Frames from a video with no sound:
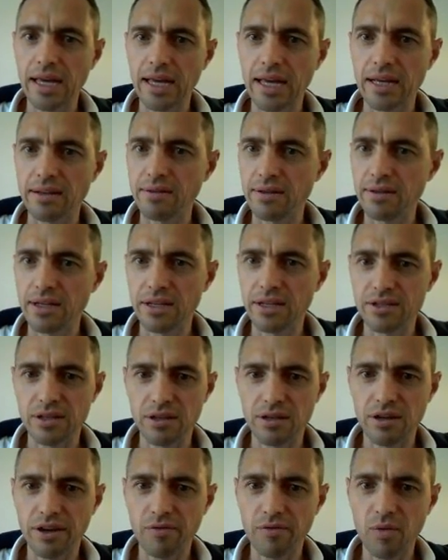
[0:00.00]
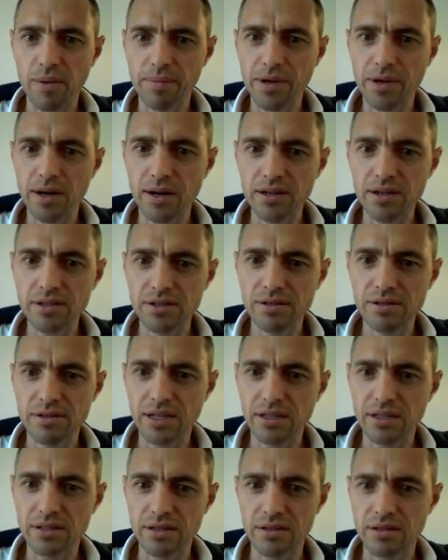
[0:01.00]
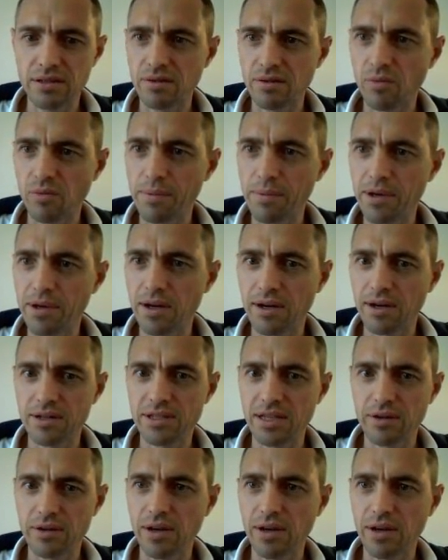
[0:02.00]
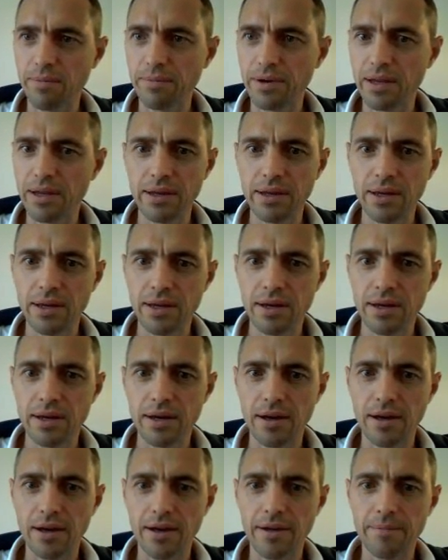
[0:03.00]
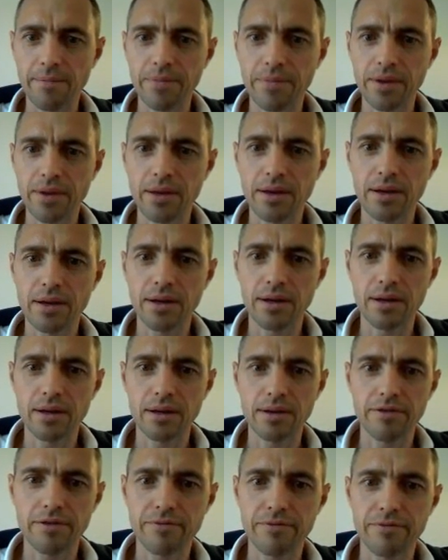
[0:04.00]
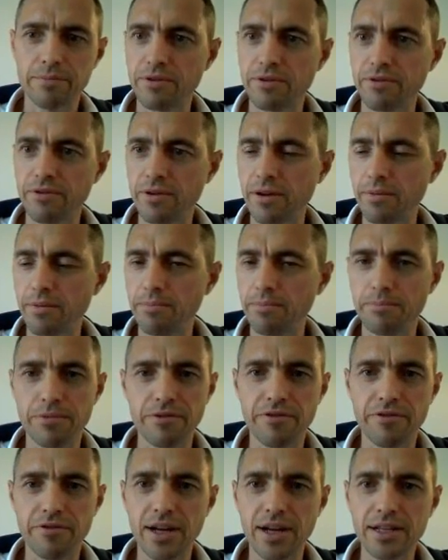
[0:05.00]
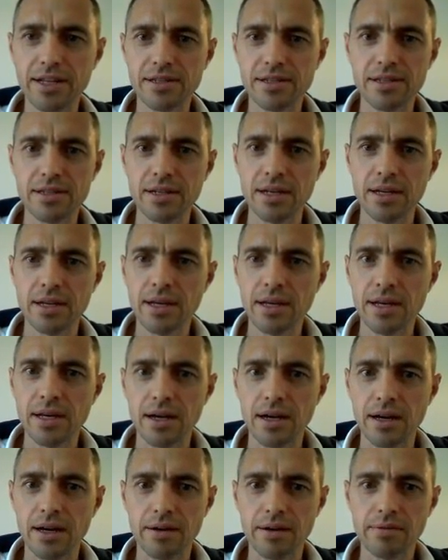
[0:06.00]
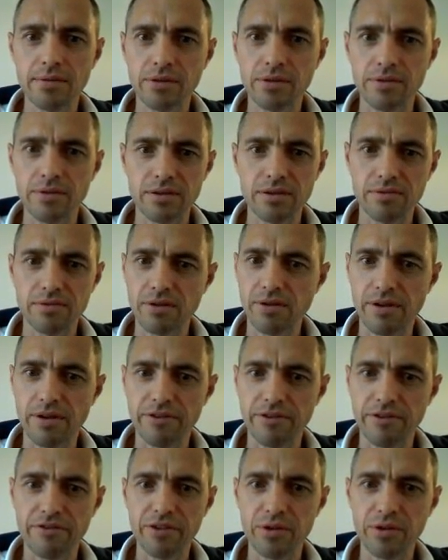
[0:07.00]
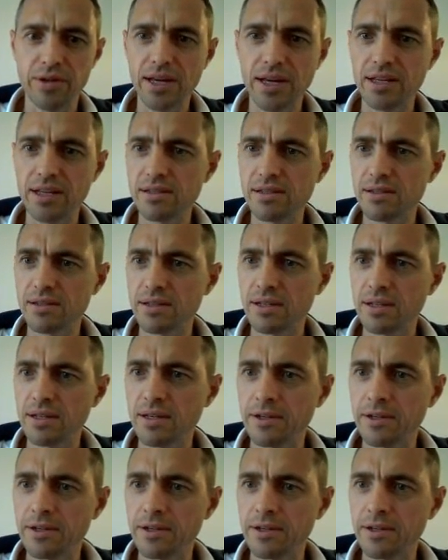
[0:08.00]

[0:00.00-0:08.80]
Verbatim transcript: It, these are live webcasts. These are the webcasts our company um, provides. Uh, they're every few days.